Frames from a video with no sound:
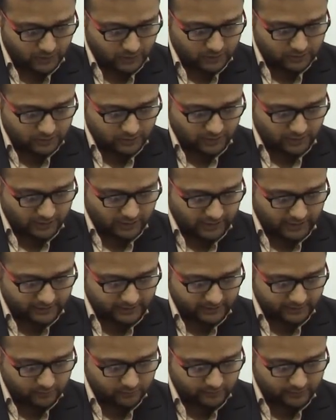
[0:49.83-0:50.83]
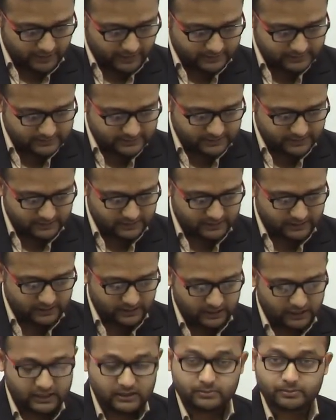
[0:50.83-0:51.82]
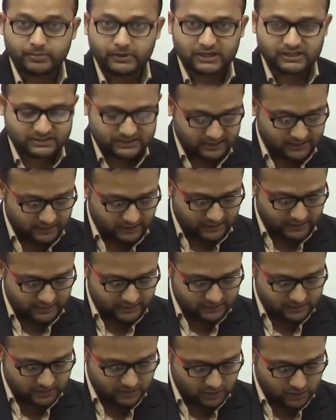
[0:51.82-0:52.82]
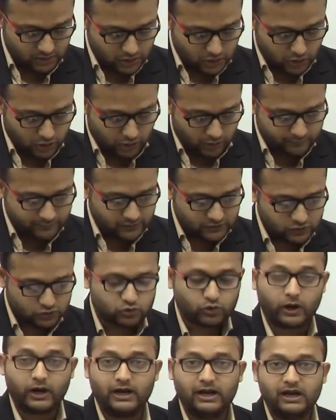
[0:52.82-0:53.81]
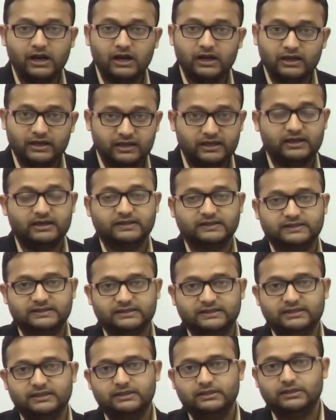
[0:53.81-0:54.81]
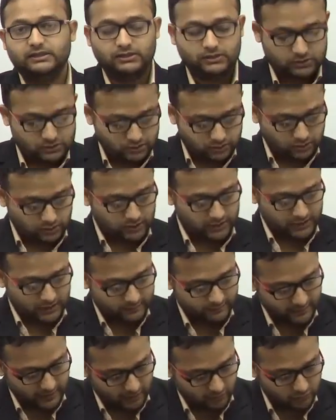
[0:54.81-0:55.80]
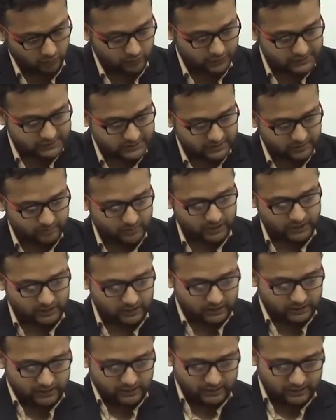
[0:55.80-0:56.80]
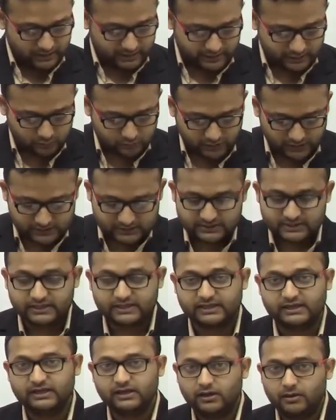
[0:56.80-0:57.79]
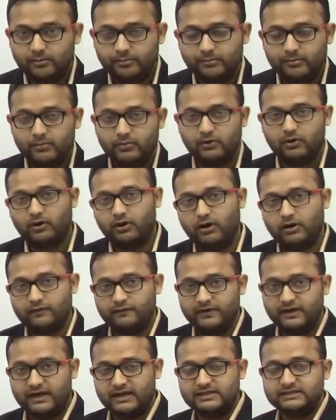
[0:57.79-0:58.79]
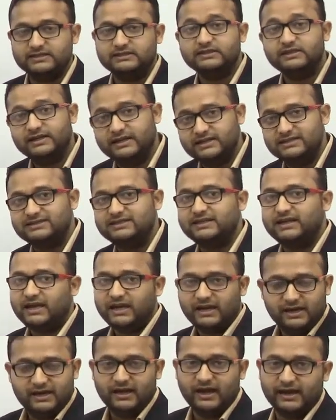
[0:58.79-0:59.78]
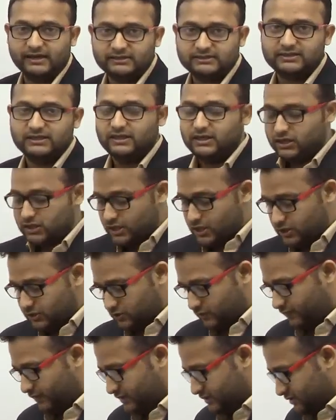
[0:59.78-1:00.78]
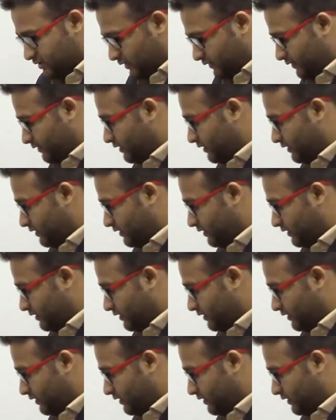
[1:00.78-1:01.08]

The relative density in percentage of the soil is. So here we have to estimate relative density, or we can say the density index. So first of